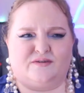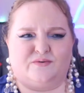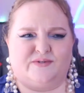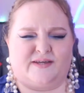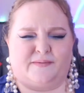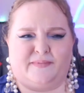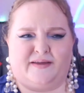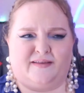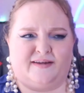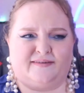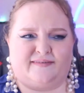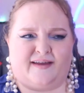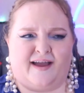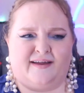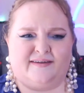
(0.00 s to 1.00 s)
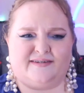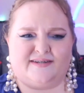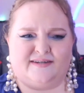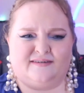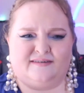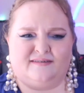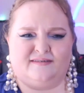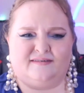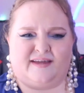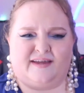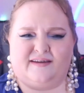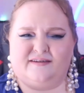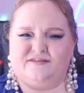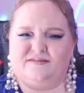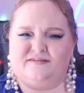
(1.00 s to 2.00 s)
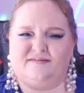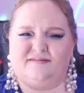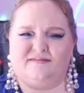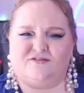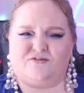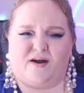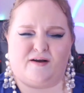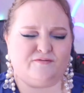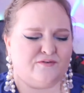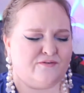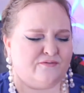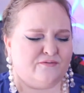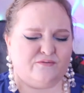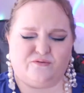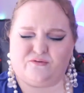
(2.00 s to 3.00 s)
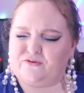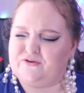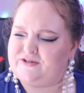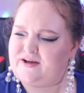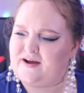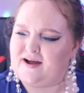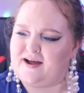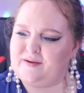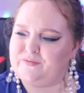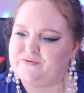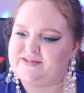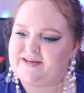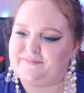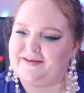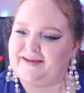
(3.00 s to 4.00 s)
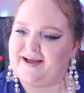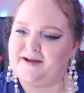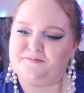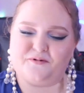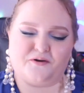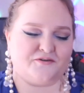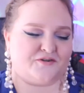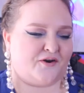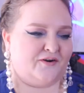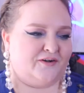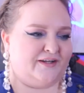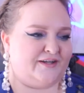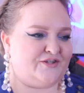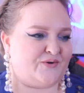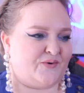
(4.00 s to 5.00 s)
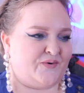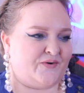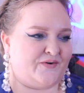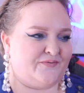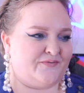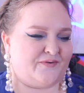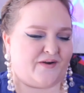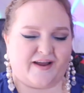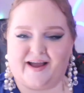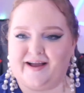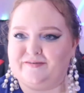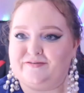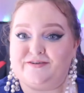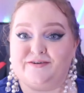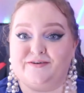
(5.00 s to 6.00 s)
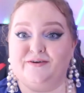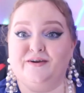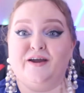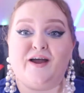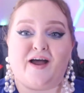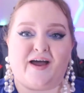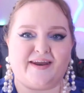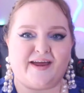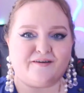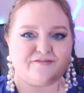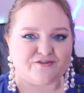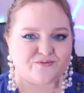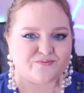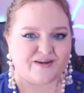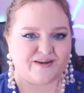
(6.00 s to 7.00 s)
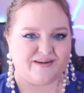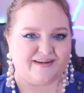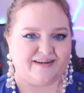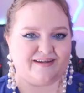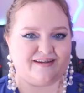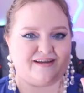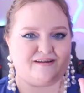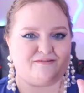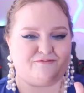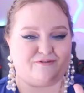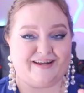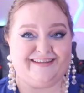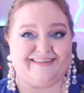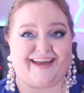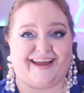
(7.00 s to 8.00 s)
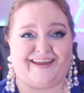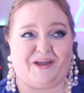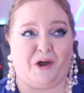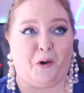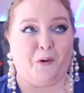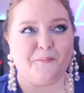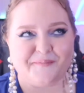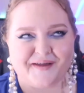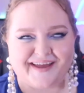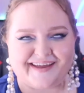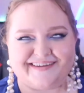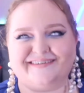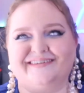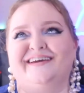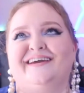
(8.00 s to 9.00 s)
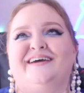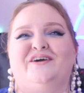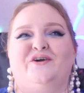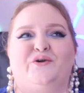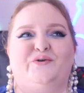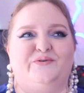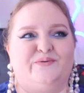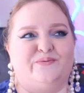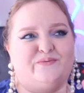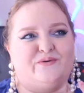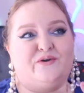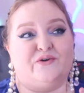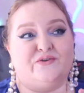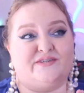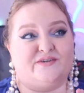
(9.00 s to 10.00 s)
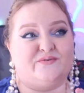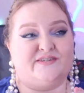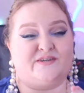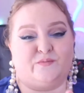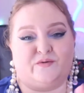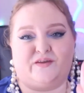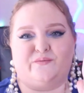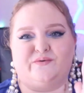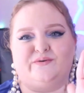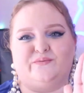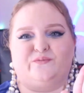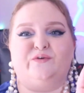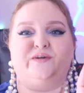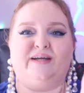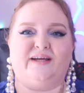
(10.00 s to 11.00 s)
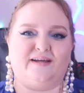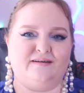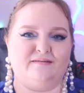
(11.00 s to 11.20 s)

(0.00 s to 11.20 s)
or something like that, and they can travel through time or something. I'm not totally sure. I'd have to reread that comment, because there was someone that was really